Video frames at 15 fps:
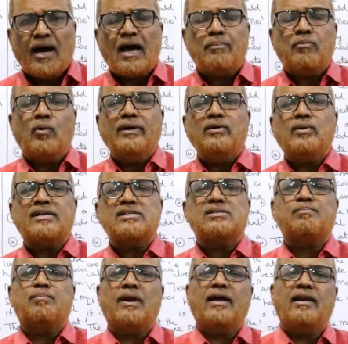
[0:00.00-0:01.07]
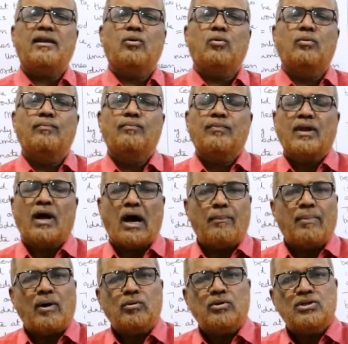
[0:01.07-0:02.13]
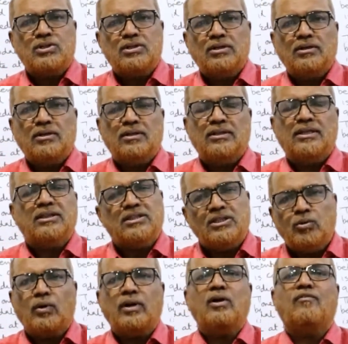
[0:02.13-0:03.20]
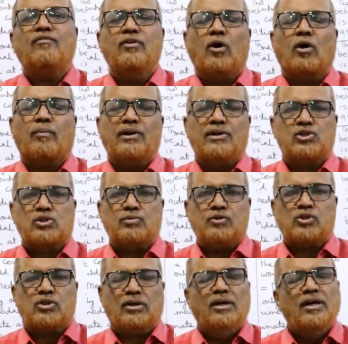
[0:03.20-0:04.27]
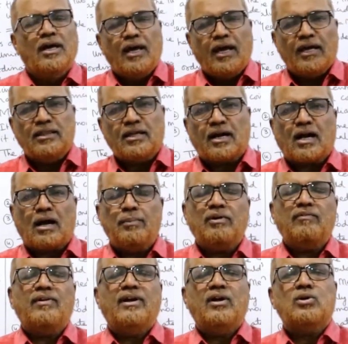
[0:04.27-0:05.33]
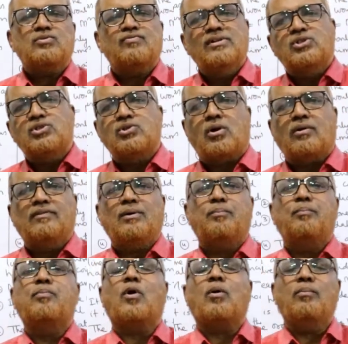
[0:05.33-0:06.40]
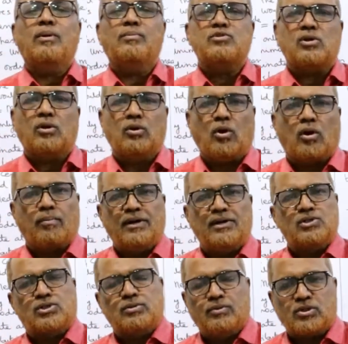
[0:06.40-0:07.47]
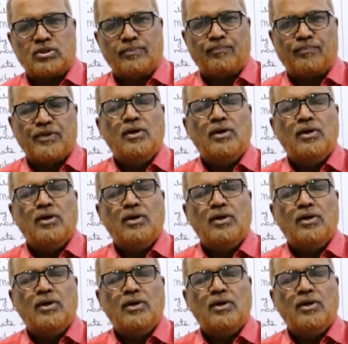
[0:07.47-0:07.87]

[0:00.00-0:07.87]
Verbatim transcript: I am going to explain you about the theory of normal distribution. In the coming videos we'll solve the problems on normal distribution.